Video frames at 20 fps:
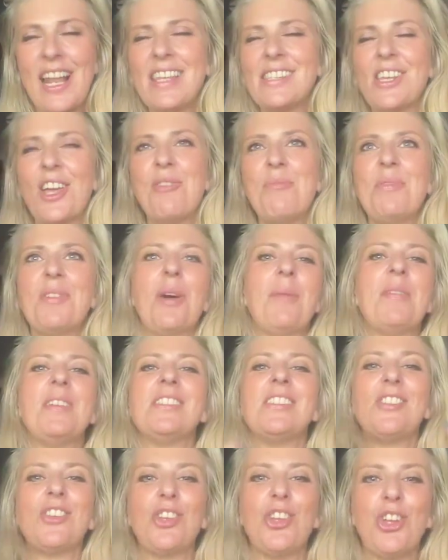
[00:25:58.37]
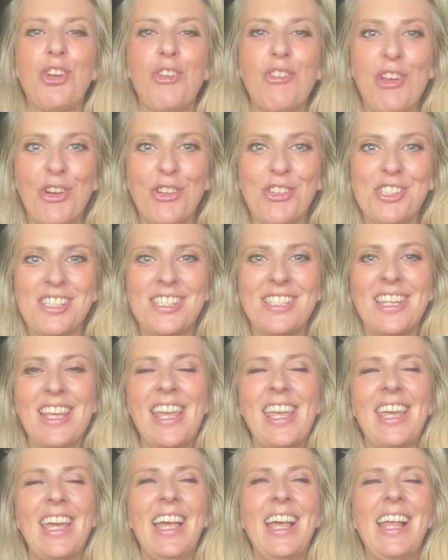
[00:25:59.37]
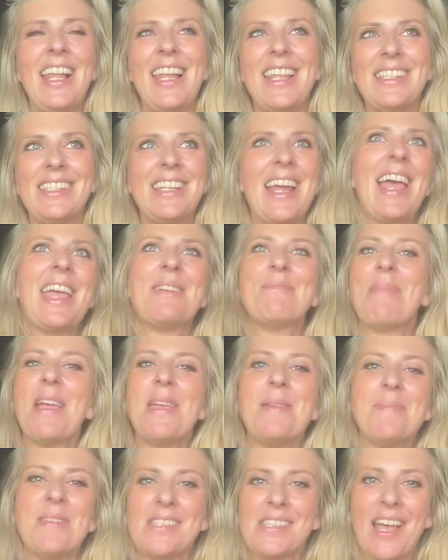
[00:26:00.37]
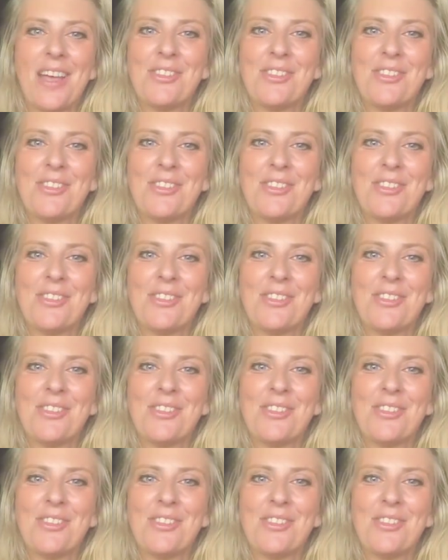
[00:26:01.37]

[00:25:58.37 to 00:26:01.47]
Let's open up into the curiosity. Let's take babies